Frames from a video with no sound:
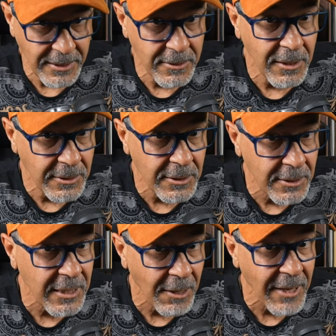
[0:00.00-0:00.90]
this
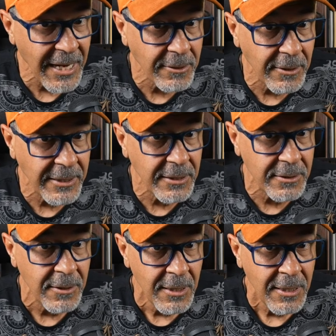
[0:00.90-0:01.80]
is how radical it
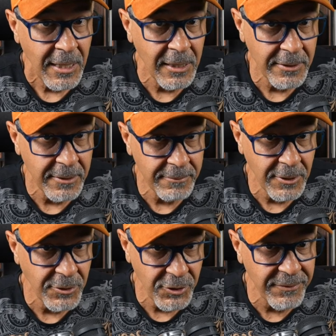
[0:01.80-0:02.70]
is on the
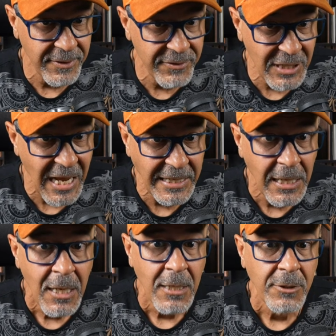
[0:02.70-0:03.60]
conservative side,
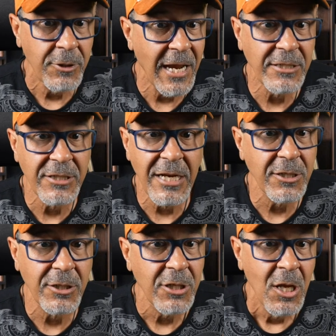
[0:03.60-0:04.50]

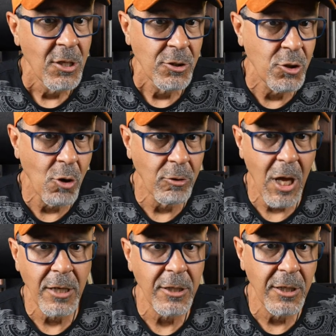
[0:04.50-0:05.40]
transgenders no
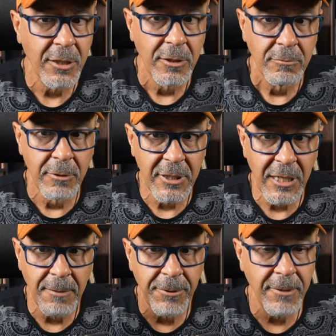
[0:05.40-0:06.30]
longer, we're going
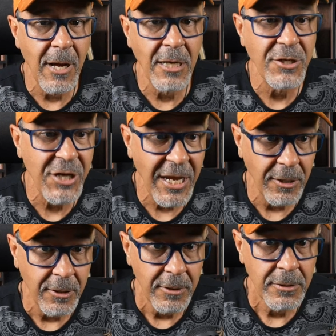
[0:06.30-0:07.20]
to put them all in
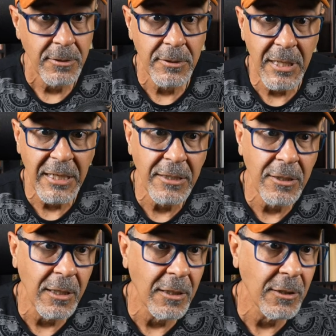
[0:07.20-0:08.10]
jail. Then
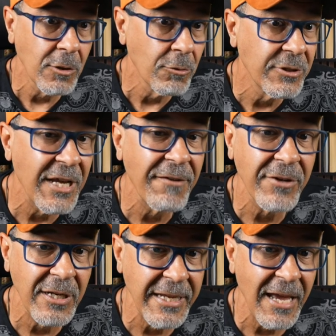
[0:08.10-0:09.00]
you
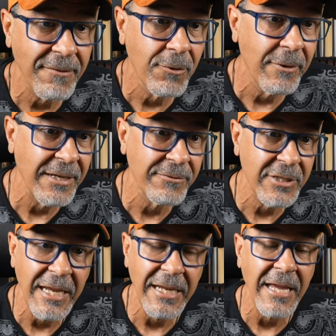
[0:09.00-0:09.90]
definitely have a way of
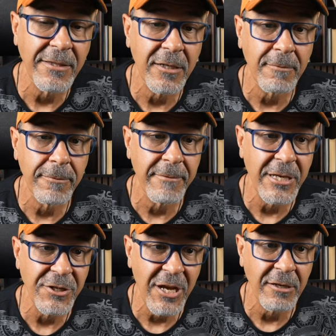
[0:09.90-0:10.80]
saying, hey, they're going to put me
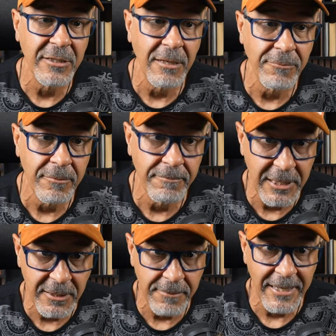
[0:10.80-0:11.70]
in jail
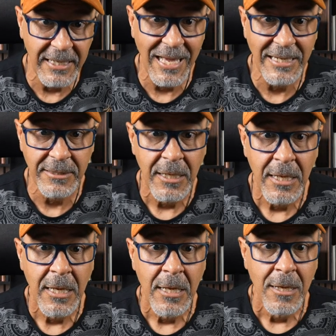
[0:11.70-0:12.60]
because of my class.
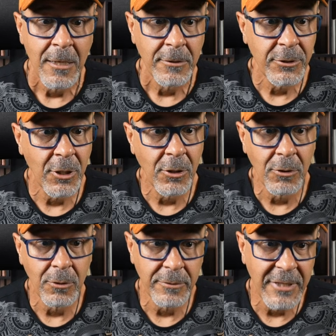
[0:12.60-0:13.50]

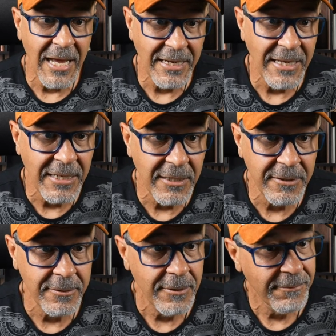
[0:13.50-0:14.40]
So that is